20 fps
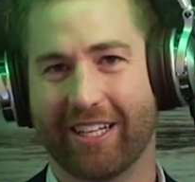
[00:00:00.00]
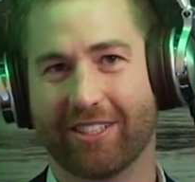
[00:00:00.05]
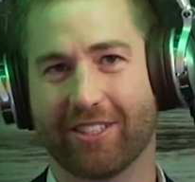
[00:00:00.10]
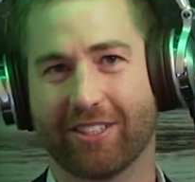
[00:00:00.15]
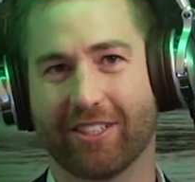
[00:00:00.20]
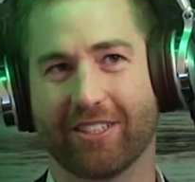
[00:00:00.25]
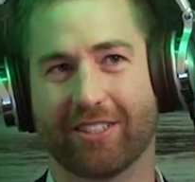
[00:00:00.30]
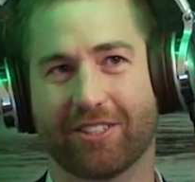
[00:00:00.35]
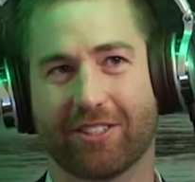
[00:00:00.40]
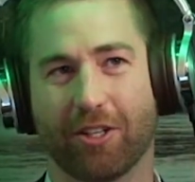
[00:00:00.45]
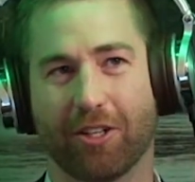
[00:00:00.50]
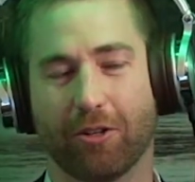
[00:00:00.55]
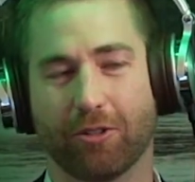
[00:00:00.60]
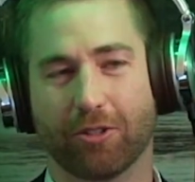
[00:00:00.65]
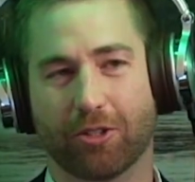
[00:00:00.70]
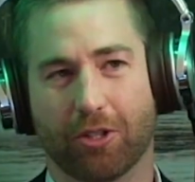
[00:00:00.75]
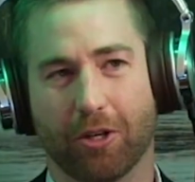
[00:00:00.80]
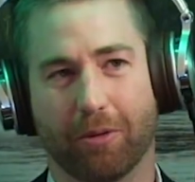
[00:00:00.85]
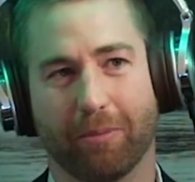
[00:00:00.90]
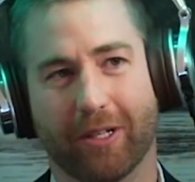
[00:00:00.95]
It's
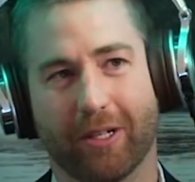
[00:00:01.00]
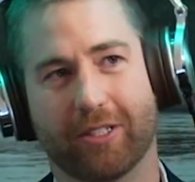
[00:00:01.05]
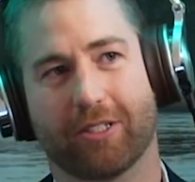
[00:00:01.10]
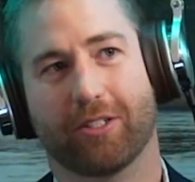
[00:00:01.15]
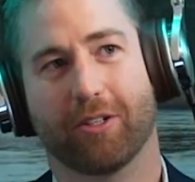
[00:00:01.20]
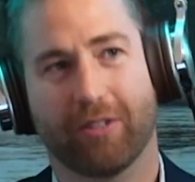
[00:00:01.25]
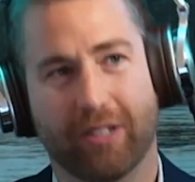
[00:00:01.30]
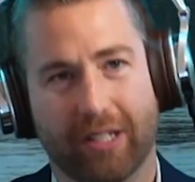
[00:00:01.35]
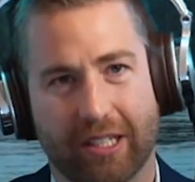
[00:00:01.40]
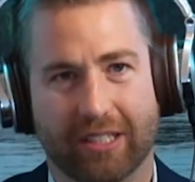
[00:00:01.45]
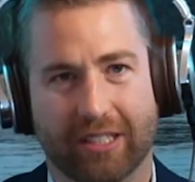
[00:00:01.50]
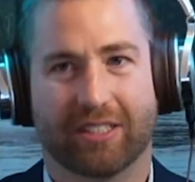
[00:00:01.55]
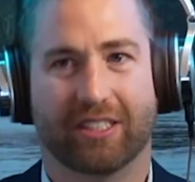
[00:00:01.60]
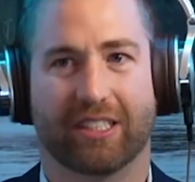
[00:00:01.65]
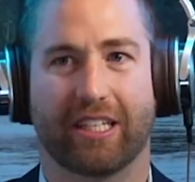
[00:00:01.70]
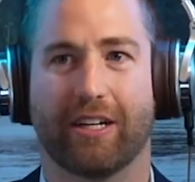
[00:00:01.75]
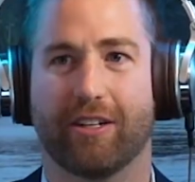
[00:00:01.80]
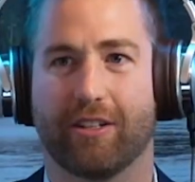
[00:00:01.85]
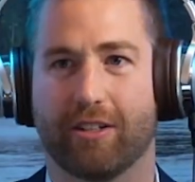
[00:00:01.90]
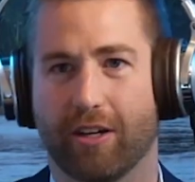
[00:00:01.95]
so much so that it
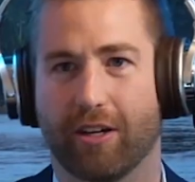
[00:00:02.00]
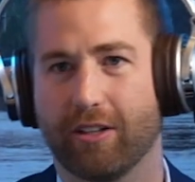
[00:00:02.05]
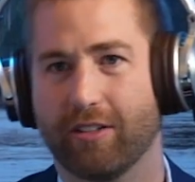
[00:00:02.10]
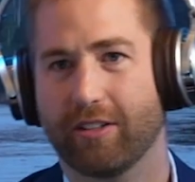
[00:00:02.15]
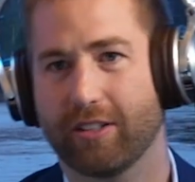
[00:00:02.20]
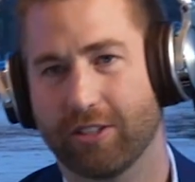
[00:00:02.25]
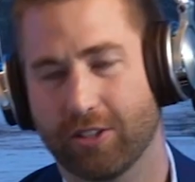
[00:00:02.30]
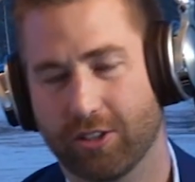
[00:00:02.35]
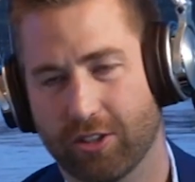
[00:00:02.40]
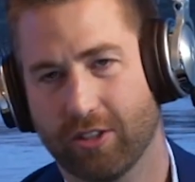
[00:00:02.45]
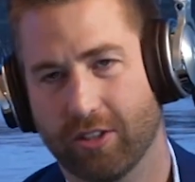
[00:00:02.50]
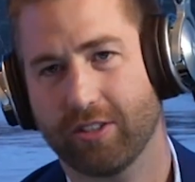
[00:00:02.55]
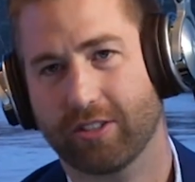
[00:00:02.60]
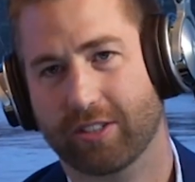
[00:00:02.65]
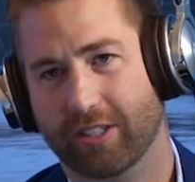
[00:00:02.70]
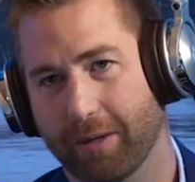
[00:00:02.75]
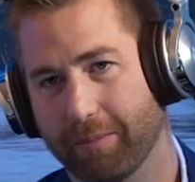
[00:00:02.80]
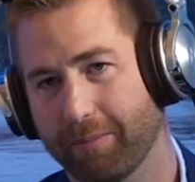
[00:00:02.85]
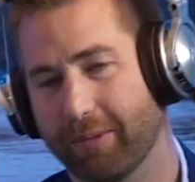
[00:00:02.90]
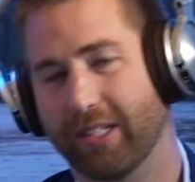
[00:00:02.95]
scared all the insurance
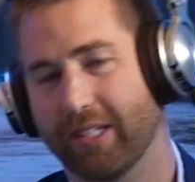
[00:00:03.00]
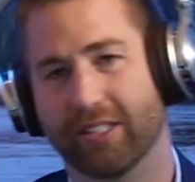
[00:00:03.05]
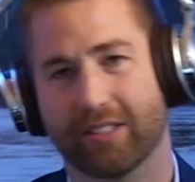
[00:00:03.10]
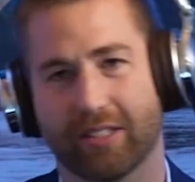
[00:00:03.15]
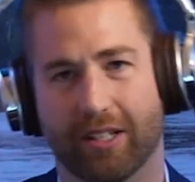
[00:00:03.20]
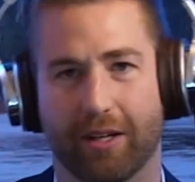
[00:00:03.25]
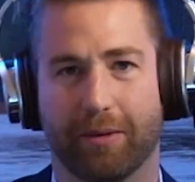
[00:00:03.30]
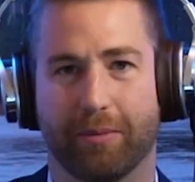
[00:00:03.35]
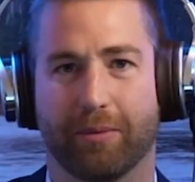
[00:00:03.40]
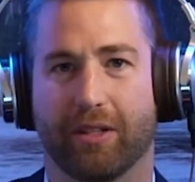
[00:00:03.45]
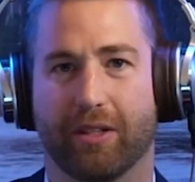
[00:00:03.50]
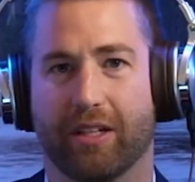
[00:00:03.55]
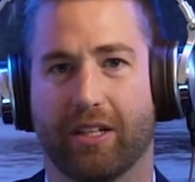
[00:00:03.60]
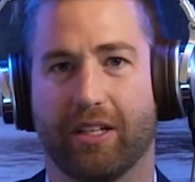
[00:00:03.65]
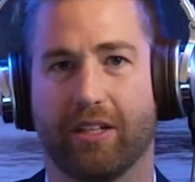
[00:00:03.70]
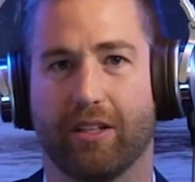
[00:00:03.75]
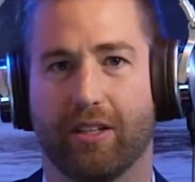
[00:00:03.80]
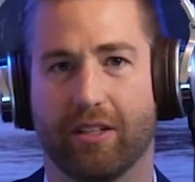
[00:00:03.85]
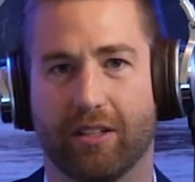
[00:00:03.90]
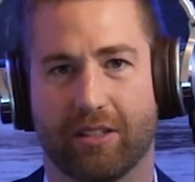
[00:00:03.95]
companies. I
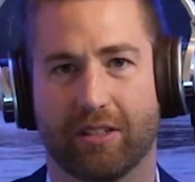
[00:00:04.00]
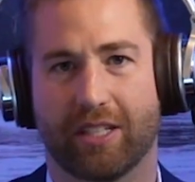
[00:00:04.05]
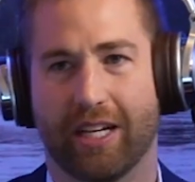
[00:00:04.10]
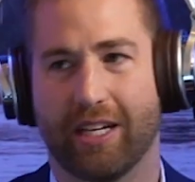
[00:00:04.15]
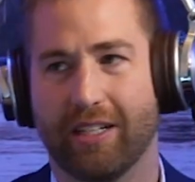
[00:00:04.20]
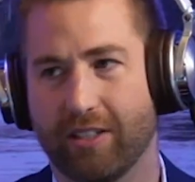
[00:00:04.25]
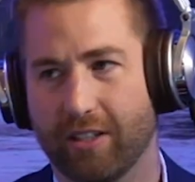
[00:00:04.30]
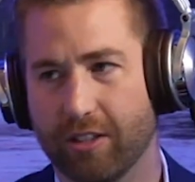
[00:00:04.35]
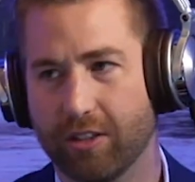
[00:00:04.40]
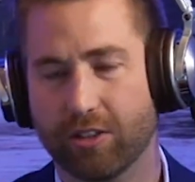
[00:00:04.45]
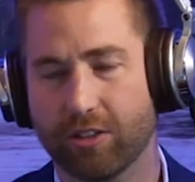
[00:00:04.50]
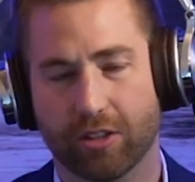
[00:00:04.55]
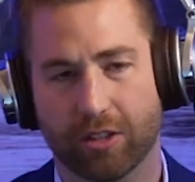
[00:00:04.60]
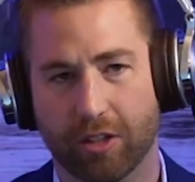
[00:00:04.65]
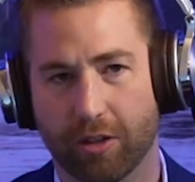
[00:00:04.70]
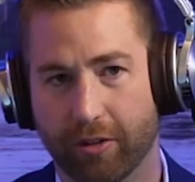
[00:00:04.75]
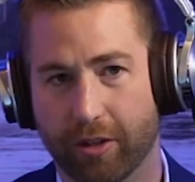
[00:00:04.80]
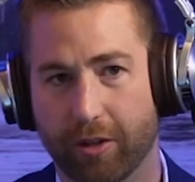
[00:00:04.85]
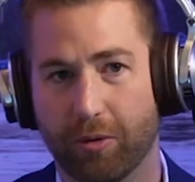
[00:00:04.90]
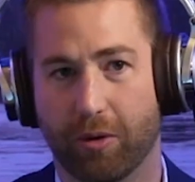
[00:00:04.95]
mean, 10 years
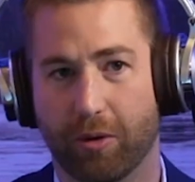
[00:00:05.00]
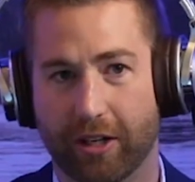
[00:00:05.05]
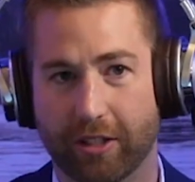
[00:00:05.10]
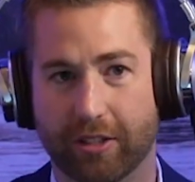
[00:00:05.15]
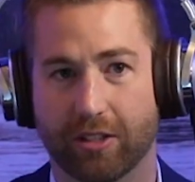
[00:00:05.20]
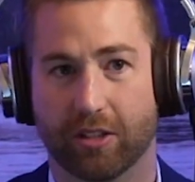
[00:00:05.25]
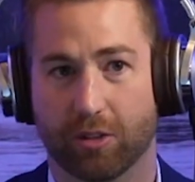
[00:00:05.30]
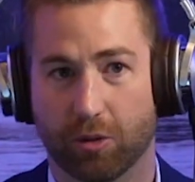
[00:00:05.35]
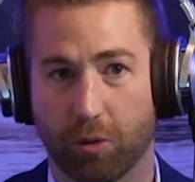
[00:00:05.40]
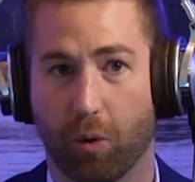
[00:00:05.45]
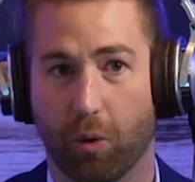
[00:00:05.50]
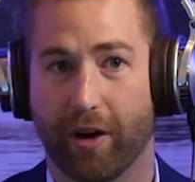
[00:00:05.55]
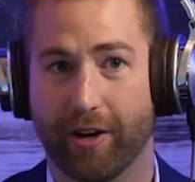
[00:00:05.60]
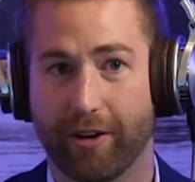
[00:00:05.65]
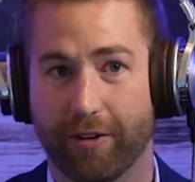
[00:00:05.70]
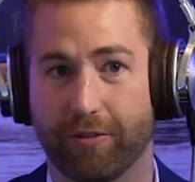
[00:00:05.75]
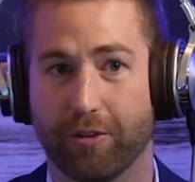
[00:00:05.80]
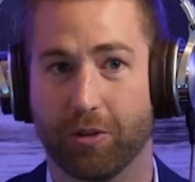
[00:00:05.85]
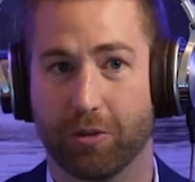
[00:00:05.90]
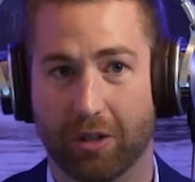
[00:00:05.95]
ago, there were actually
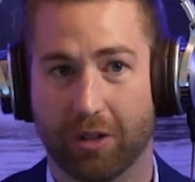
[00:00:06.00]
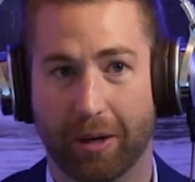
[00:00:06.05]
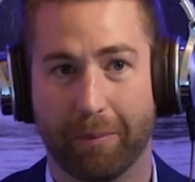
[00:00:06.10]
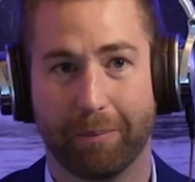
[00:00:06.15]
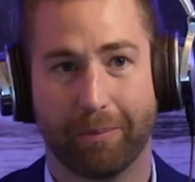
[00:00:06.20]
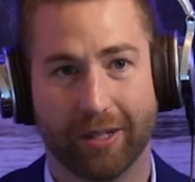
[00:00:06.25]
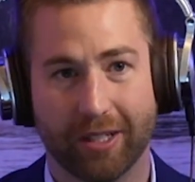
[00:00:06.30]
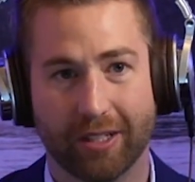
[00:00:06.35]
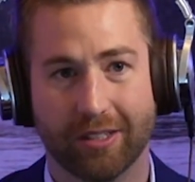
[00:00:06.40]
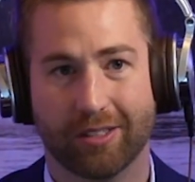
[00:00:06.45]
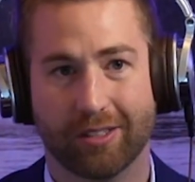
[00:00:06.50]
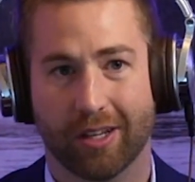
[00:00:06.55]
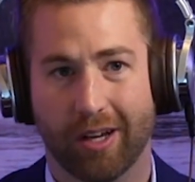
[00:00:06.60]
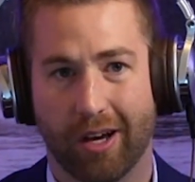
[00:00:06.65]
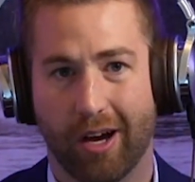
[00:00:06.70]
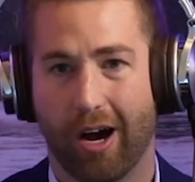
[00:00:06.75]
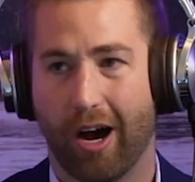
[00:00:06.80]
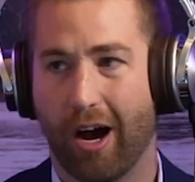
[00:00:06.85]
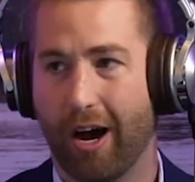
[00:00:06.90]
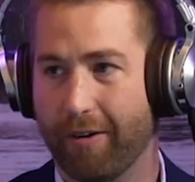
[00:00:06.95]
quite a few companies
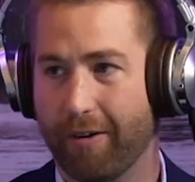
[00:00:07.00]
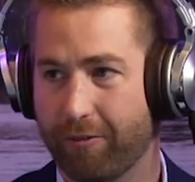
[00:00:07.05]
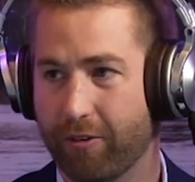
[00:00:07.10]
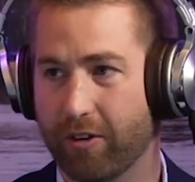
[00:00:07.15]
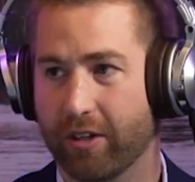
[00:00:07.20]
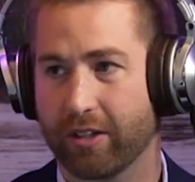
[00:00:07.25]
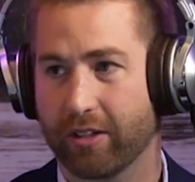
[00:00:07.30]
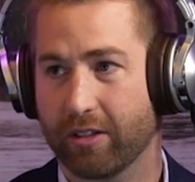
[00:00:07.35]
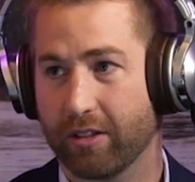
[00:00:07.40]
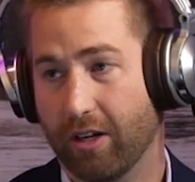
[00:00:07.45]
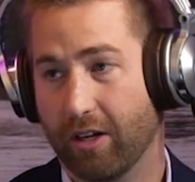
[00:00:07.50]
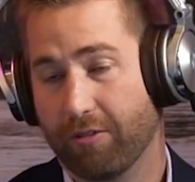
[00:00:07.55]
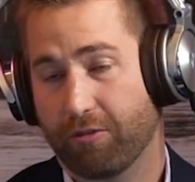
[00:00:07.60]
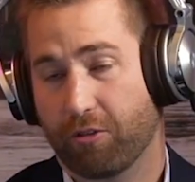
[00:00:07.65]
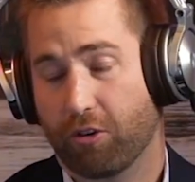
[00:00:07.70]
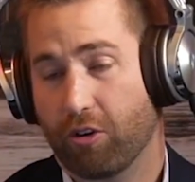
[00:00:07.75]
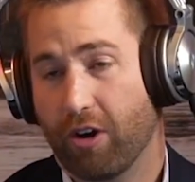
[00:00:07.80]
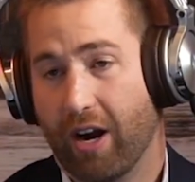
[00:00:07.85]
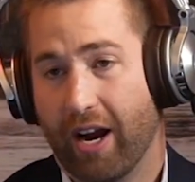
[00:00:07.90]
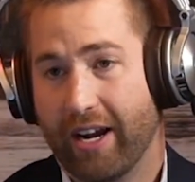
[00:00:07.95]
offering a
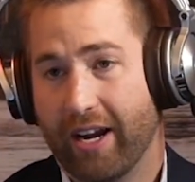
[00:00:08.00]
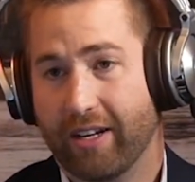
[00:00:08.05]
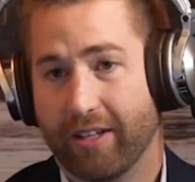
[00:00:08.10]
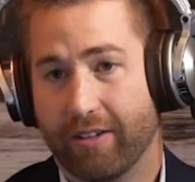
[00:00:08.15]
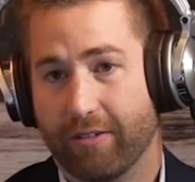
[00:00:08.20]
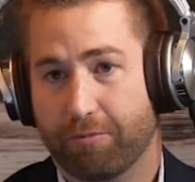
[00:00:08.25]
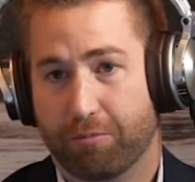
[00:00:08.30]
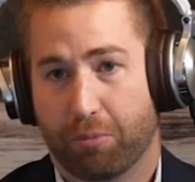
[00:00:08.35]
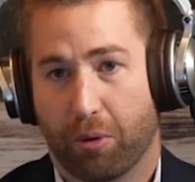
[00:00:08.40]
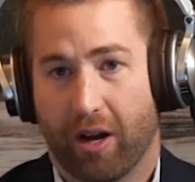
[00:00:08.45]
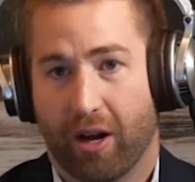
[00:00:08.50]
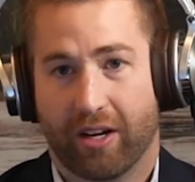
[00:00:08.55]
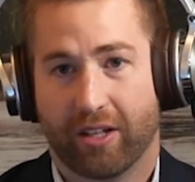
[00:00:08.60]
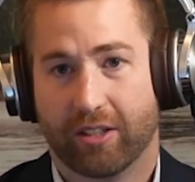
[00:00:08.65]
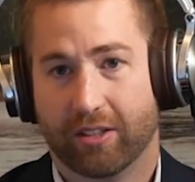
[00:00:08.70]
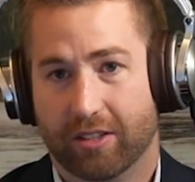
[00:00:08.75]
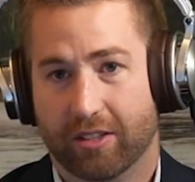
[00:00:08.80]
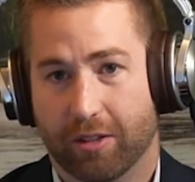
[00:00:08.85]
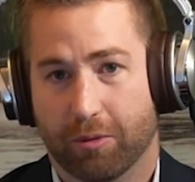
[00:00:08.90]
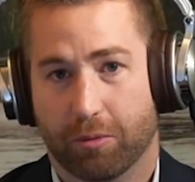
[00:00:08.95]
variety of
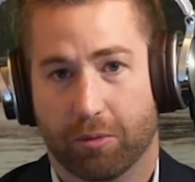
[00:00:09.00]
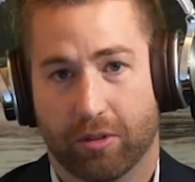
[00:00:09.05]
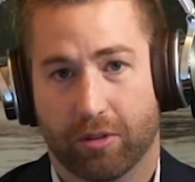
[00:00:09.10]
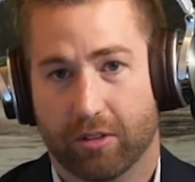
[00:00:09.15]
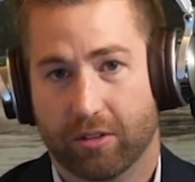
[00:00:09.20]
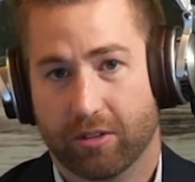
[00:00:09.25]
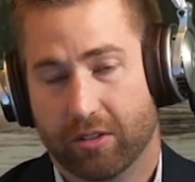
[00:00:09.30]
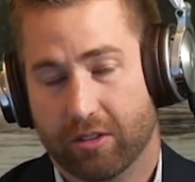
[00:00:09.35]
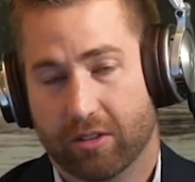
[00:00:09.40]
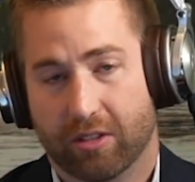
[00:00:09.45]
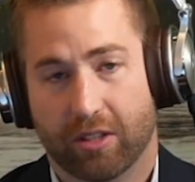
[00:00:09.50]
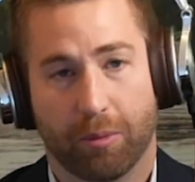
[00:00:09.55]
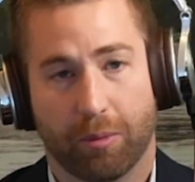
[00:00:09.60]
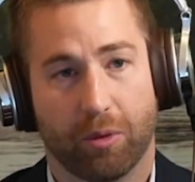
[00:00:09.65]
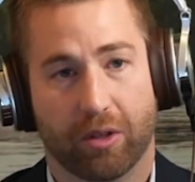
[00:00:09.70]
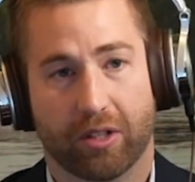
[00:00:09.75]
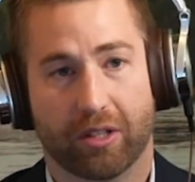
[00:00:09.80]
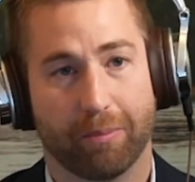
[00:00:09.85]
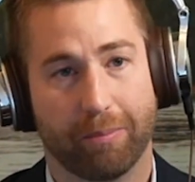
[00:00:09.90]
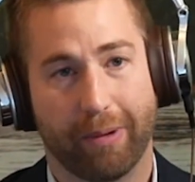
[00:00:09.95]
products that were
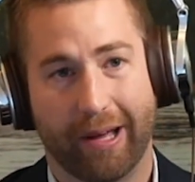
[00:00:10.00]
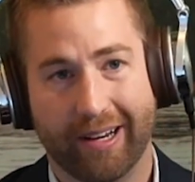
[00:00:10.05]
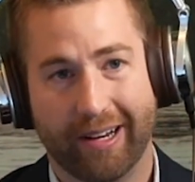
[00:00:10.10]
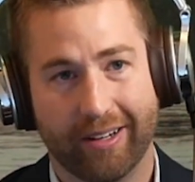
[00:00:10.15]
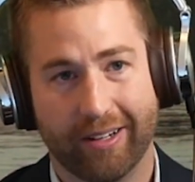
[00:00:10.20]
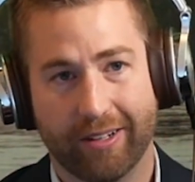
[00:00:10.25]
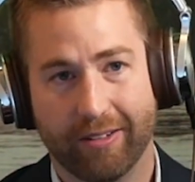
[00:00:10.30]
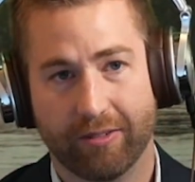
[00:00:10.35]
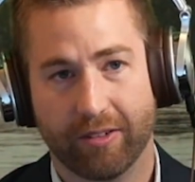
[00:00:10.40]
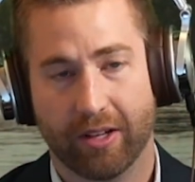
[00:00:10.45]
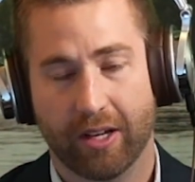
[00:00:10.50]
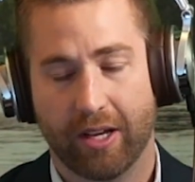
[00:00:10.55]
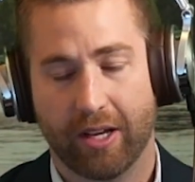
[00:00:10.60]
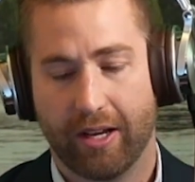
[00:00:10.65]
somewhat competitive.